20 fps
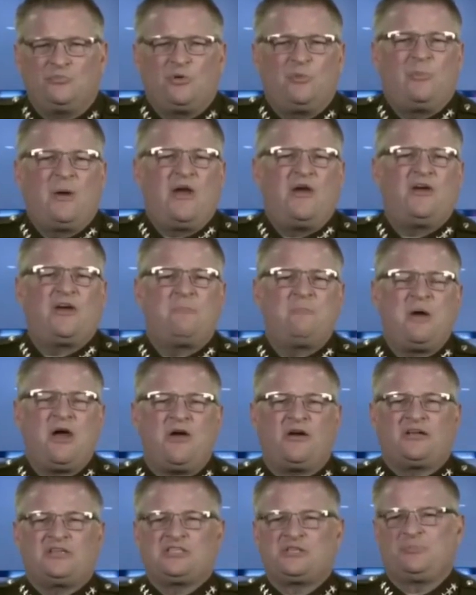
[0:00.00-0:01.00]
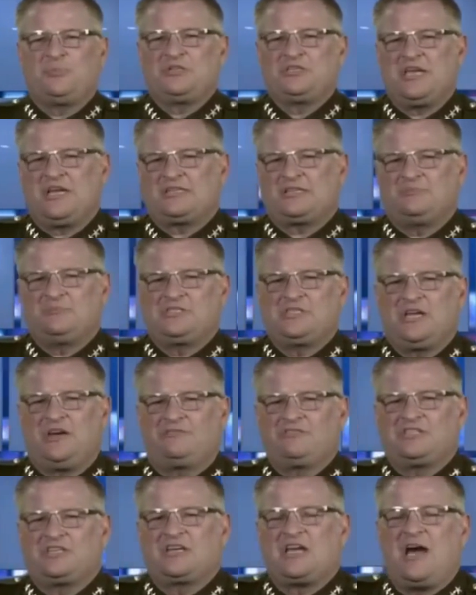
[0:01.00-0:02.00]
Preparing Americans to protect
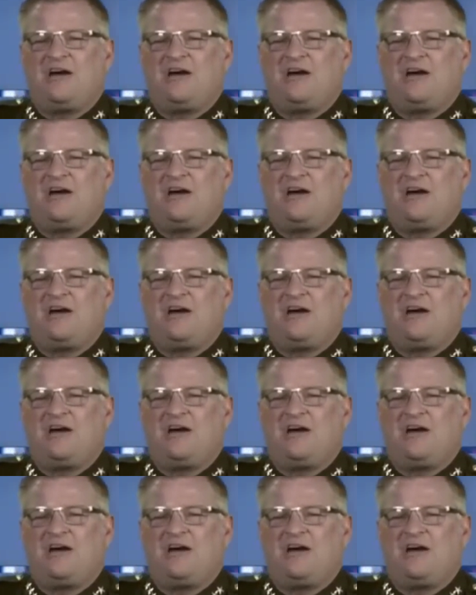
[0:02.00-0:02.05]
themselves is a